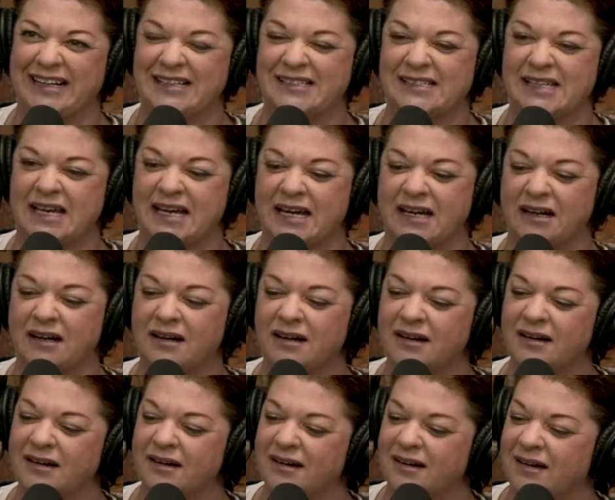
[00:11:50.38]
And he's like,
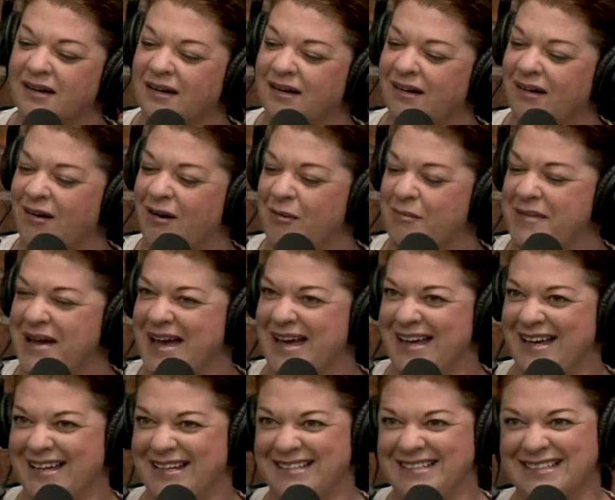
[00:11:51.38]
oh, man,
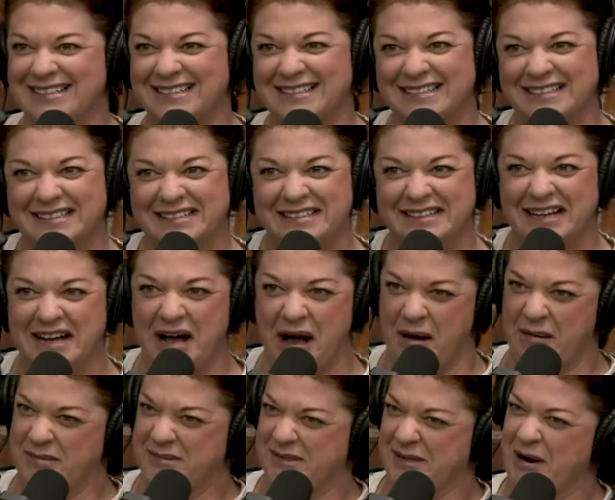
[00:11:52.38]

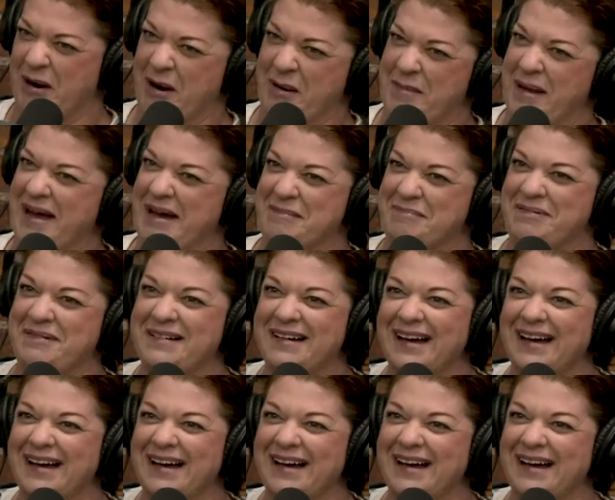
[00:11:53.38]
I'm sorry, ma'am.